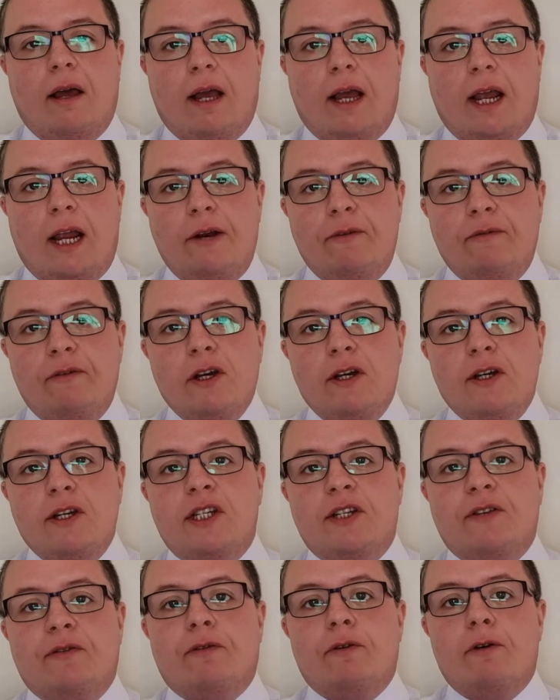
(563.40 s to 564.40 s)
In
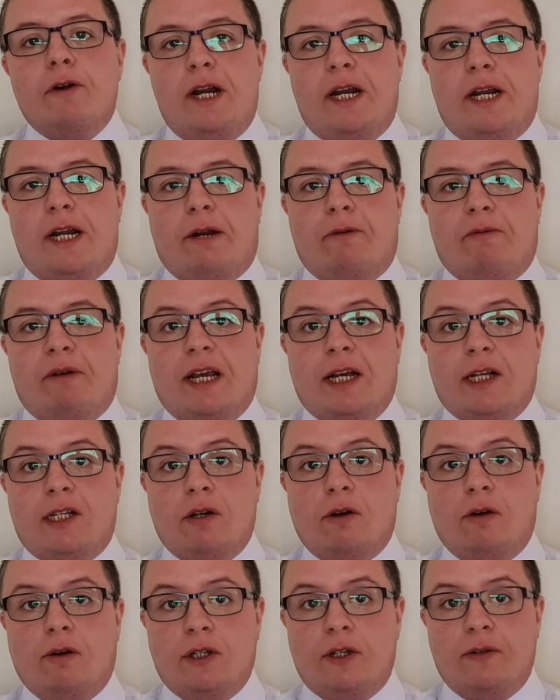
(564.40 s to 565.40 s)
verse 3, we get
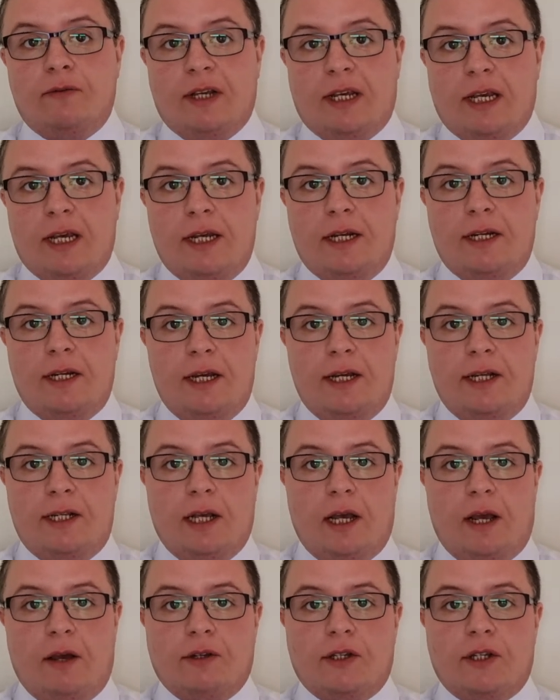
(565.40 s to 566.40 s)
a lot of the key
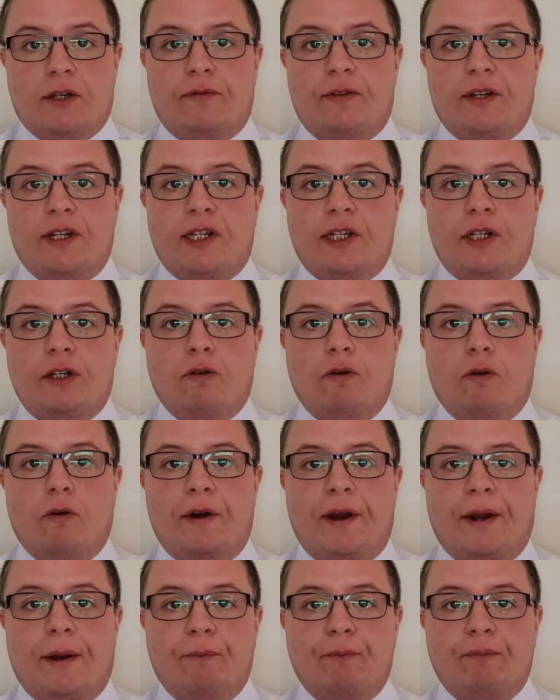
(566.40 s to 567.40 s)
details of this
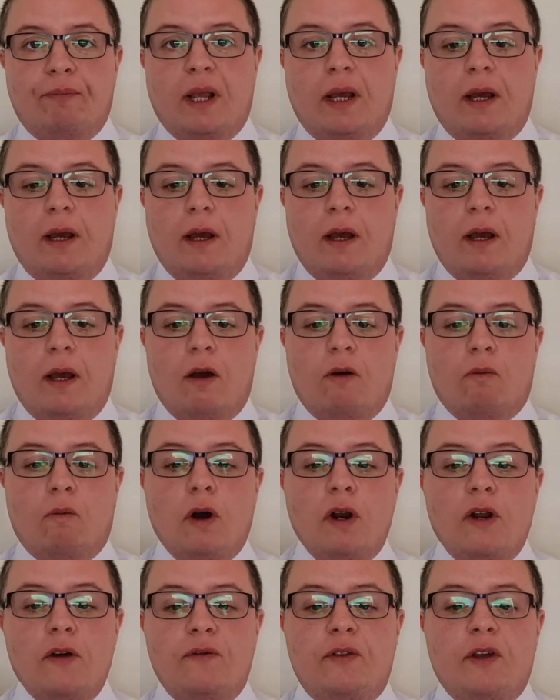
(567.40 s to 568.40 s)
story.
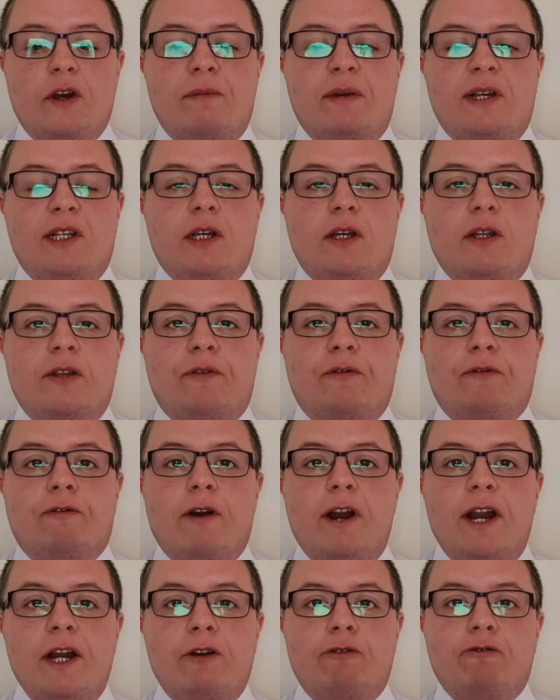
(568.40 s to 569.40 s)
One of them is that the
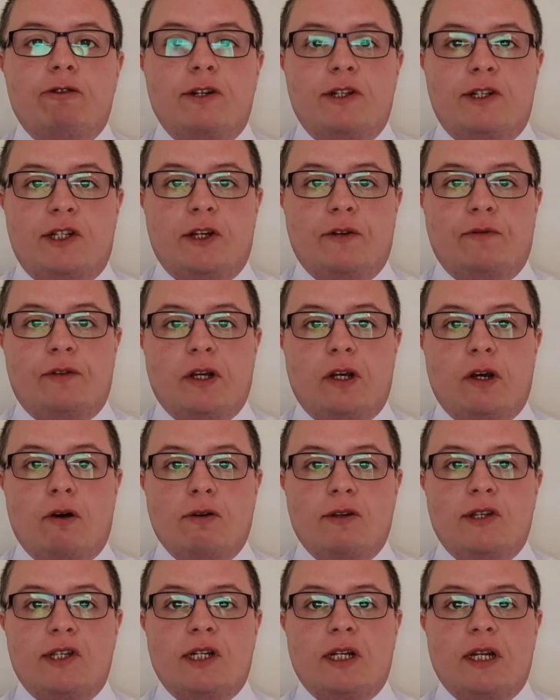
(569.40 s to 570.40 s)
fragrance of the
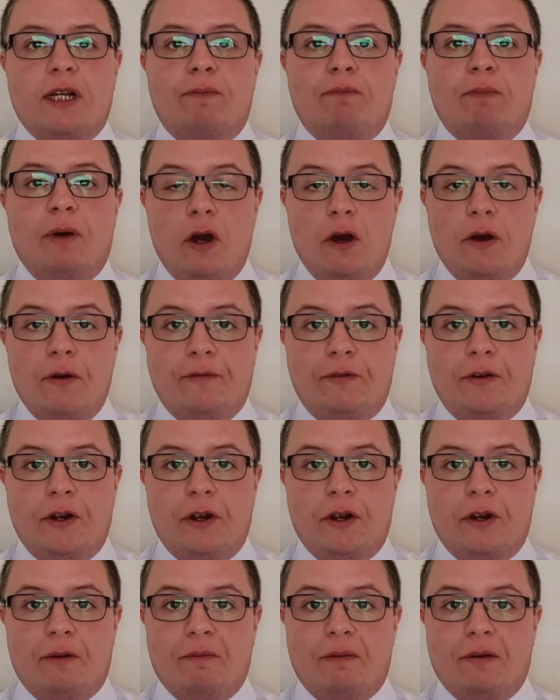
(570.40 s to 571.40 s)
costly
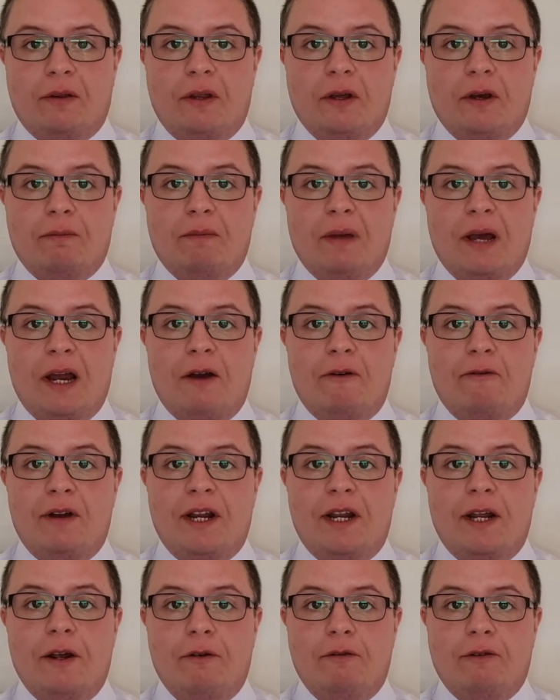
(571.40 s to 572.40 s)
perfume that Mary
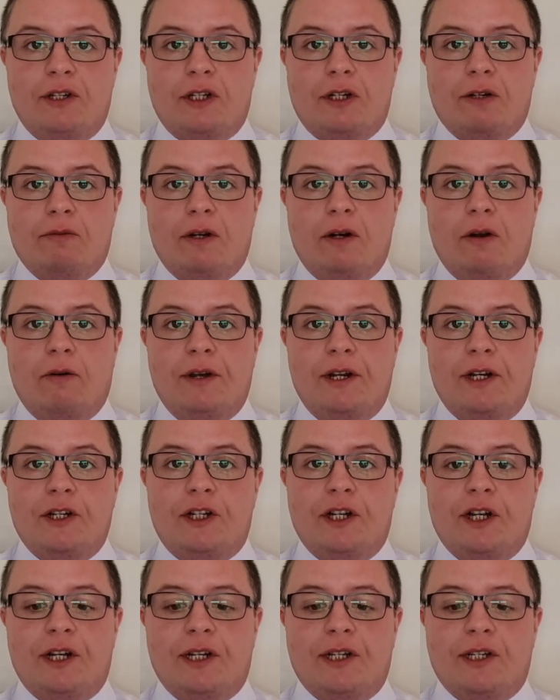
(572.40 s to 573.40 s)
used to anoint
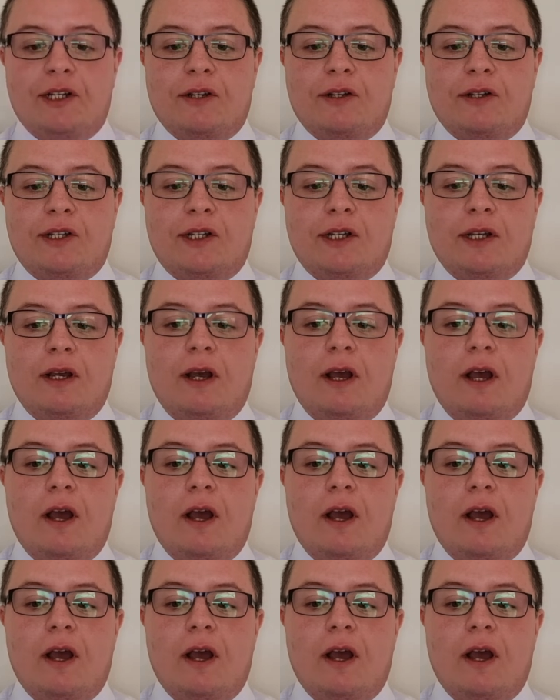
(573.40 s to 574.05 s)
Jesus